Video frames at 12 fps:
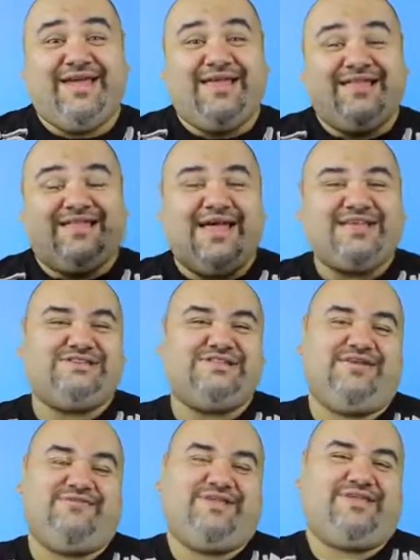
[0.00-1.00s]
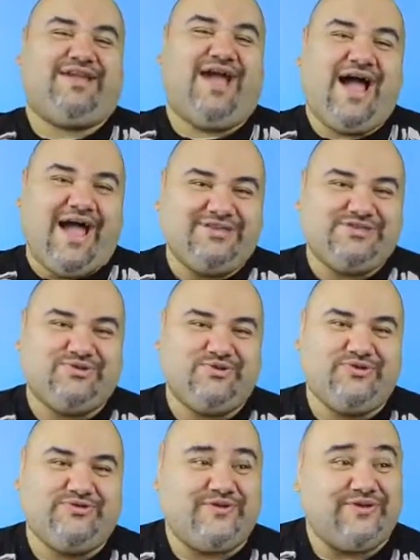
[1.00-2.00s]
Legendary's Kaiju
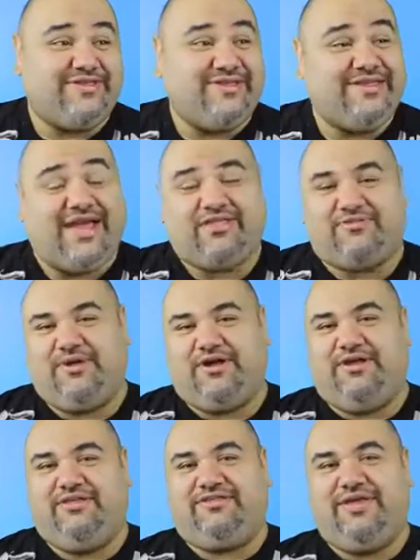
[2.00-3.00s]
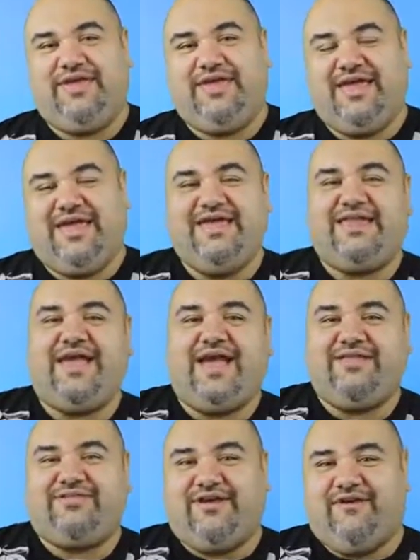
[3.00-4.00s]
universe. Yes, because it
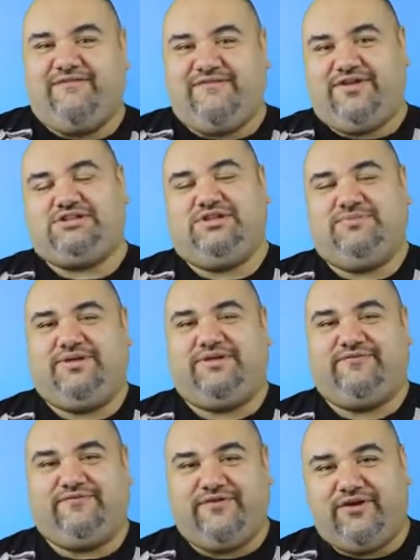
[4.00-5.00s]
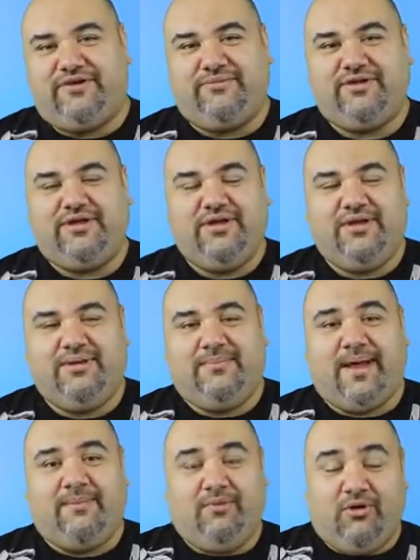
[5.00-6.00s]
has officially been confirmed
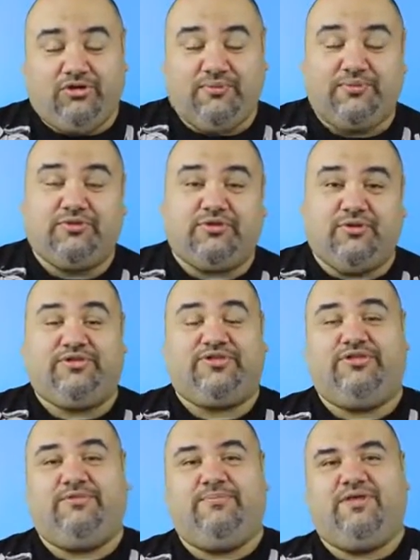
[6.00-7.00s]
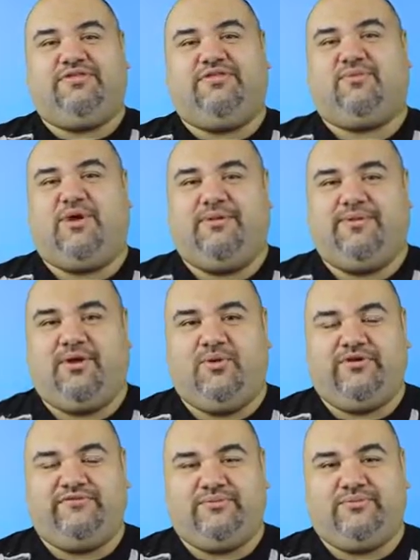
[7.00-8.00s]
by multiple sources, Business Wire being
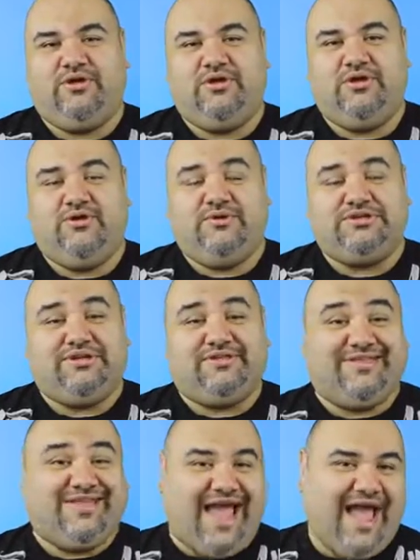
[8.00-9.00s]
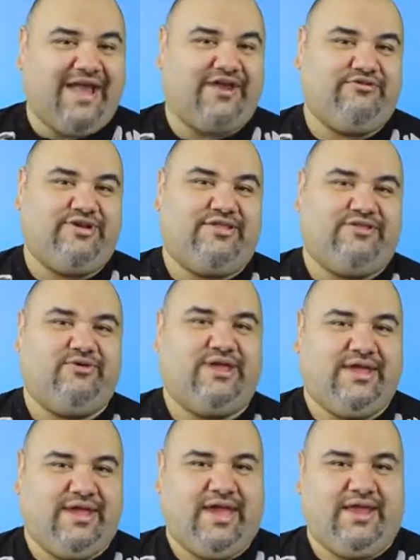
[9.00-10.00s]
one of them, which is as accurate as you
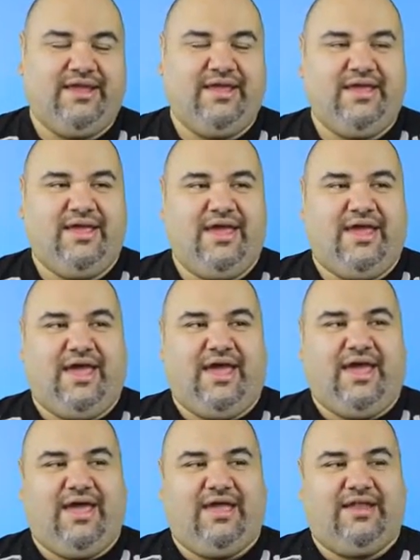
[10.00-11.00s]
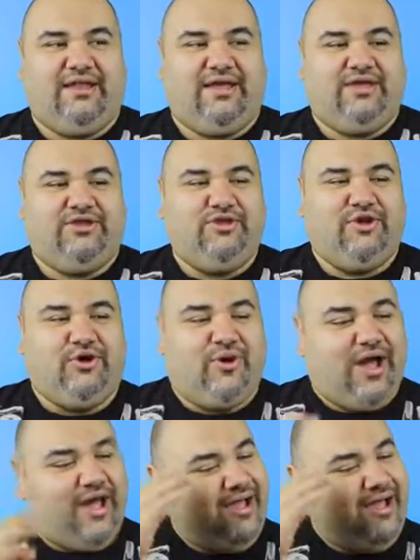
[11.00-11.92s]
can get. And, you know,